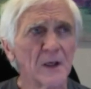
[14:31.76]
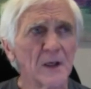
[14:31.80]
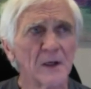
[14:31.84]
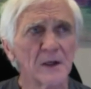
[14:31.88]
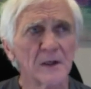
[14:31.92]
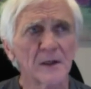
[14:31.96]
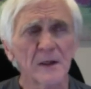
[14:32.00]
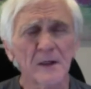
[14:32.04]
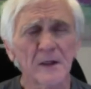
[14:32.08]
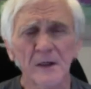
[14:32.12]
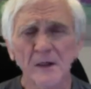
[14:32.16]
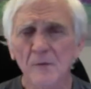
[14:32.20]

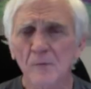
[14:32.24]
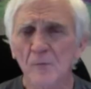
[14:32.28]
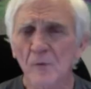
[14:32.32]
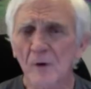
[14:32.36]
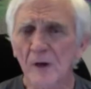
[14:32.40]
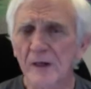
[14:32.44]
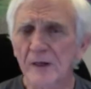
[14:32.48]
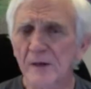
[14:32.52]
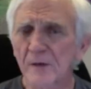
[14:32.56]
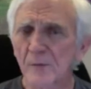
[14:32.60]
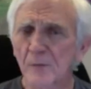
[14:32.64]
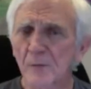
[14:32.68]
And I didn't
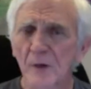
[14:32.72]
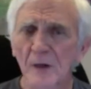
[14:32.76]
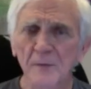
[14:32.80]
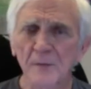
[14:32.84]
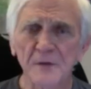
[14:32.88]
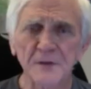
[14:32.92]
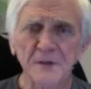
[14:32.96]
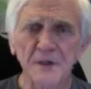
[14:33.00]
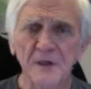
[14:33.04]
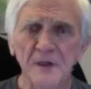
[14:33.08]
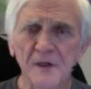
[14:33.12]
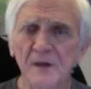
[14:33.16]
write or
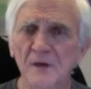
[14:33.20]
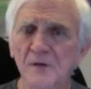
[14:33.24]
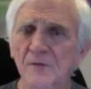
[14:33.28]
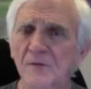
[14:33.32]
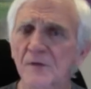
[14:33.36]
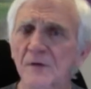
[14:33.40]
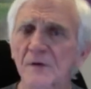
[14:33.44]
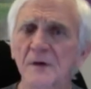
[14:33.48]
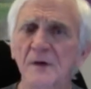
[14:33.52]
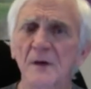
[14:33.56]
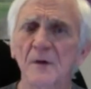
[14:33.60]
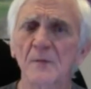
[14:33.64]
publish anything
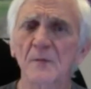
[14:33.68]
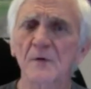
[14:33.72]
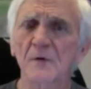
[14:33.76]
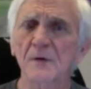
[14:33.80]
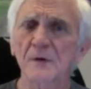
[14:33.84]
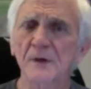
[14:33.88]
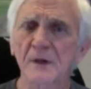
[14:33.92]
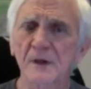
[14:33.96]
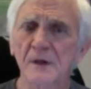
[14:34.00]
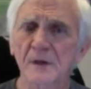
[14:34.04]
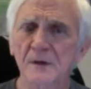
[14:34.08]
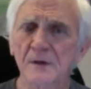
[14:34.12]
for a number of
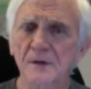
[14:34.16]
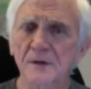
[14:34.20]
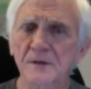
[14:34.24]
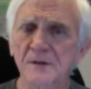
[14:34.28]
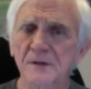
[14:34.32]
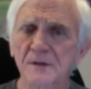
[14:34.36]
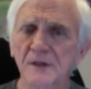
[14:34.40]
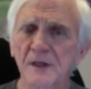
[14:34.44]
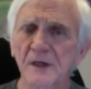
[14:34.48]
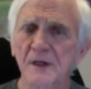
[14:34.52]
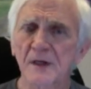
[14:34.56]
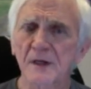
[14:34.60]
years.
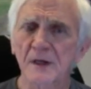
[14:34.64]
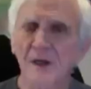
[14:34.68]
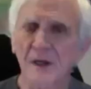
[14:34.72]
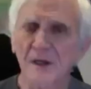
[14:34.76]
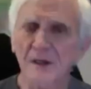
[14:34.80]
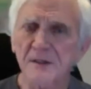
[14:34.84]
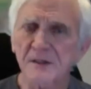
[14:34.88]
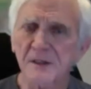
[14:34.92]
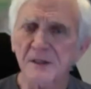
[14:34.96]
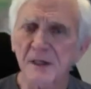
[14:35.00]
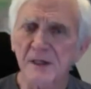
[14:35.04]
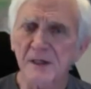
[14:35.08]
And then
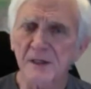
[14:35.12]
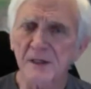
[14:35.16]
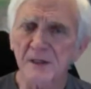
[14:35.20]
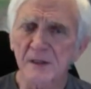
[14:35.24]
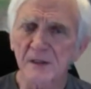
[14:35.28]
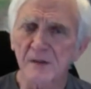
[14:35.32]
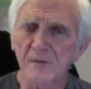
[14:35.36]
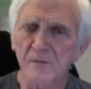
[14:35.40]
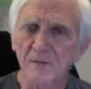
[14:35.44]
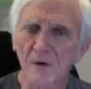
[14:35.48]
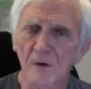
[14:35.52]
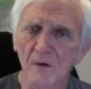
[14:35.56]
as I
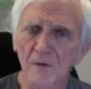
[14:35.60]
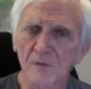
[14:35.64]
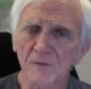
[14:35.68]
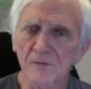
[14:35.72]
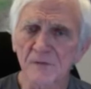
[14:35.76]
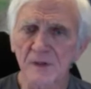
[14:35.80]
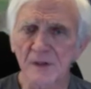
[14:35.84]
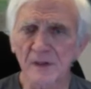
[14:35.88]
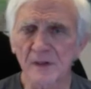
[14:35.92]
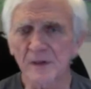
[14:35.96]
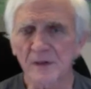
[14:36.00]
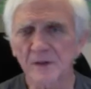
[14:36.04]

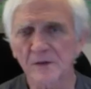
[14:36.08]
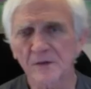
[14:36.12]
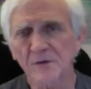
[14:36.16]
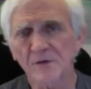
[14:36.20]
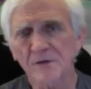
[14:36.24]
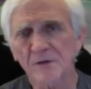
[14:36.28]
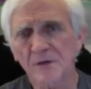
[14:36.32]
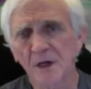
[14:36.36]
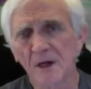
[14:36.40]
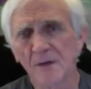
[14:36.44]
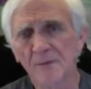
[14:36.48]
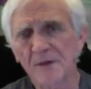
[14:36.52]
evolved in
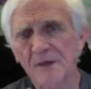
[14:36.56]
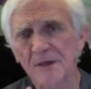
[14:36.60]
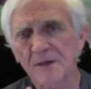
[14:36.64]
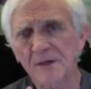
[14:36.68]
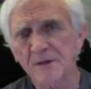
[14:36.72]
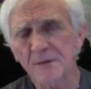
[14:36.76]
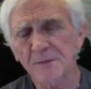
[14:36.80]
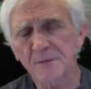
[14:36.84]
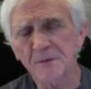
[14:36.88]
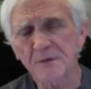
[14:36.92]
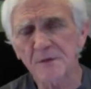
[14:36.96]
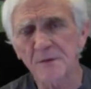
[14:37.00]

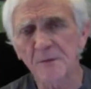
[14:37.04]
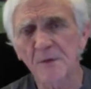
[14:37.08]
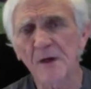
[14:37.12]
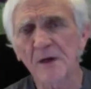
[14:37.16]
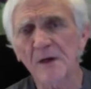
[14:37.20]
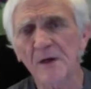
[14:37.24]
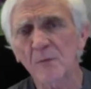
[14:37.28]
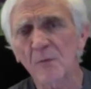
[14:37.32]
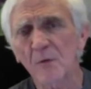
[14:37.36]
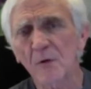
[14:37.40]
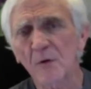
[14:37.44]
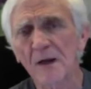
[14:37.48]
shamanism,
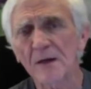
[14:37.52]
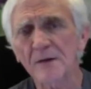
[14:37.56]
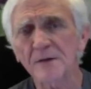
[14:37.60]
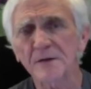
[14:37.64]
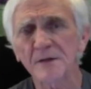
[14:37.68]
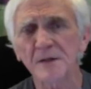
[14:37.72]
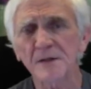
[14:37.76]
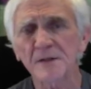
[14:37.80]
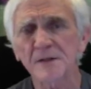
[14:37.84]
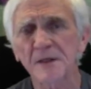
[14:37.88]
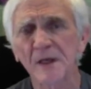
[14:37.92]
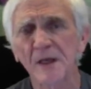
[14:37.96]
shamanic
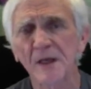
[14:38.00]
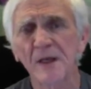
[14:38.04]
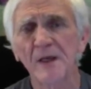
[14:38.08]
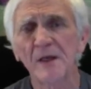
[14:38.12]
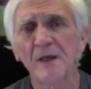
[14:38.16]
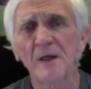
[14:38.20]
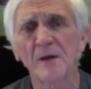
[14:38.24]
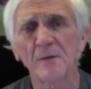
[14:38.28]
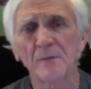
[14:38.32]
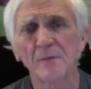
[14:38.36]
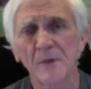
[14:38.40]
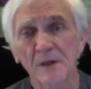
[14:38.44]
practice,
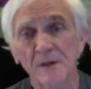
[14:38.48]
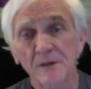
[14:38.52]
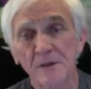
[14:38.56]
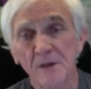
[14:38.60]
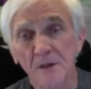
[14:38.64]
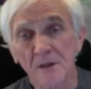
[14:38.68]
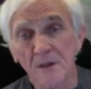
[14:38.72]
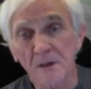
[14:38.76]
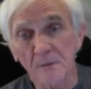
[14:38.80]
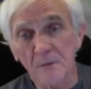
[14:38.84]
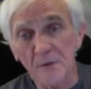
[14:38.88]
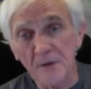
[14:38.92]

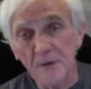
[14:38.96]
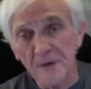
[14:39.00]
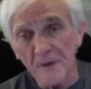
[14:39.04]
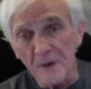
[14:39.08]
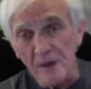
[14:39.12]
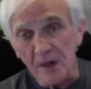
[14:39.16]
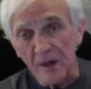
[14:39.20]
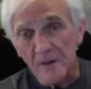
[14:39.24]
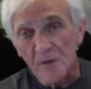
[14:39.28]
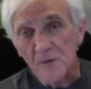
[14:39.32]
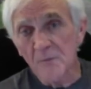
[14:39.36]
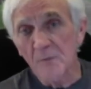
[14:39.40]
basically
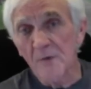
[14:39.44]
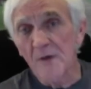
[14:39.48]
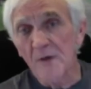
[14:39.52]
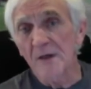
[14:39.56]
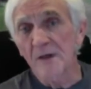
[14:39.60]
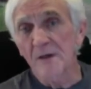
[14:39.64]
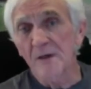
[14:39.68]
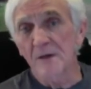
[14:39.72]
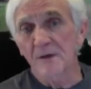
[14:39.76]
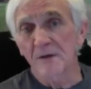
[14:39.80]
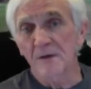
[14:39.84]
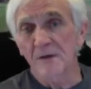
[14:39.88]
retired
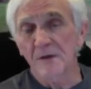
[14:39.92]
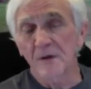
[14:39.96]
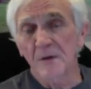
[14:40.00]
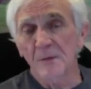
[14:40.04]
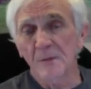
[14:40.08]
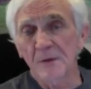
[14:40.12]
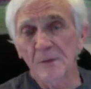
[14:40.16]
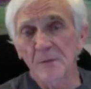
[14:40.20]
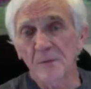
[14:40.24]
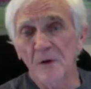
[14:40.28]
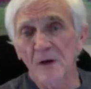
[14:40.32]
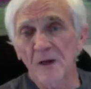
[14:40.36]
my
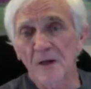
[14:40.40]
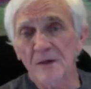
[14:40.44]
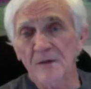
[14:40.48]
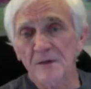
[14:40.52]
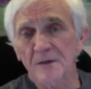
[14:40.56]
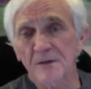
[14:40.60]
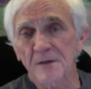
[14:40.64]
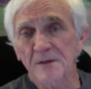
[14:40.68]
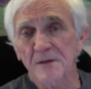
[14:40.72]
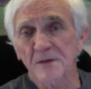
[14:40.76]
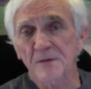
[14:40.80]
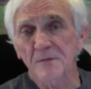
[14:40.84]
therapy
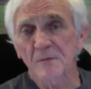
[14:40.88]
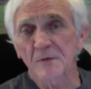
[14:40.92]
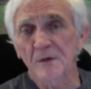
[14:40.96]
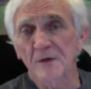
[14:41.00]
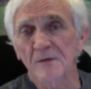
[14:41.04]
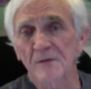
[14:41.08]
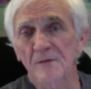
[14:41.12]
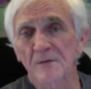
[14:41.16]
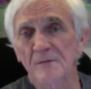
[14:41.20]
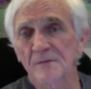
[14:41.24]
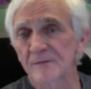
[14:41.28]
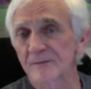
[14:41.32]
practice and went,
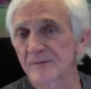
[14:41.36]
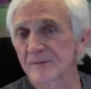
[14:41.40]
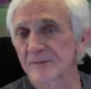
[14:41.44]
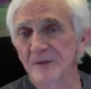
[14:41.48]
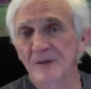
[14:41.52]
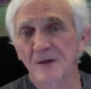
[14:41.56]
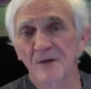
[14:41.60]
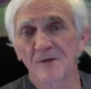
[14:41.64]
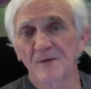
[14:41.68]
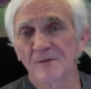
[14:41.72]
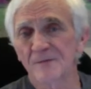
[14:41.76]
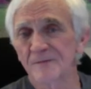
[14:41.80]
you
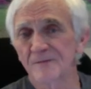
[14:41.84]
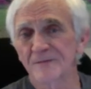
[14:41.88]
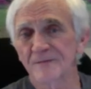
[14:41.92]
know,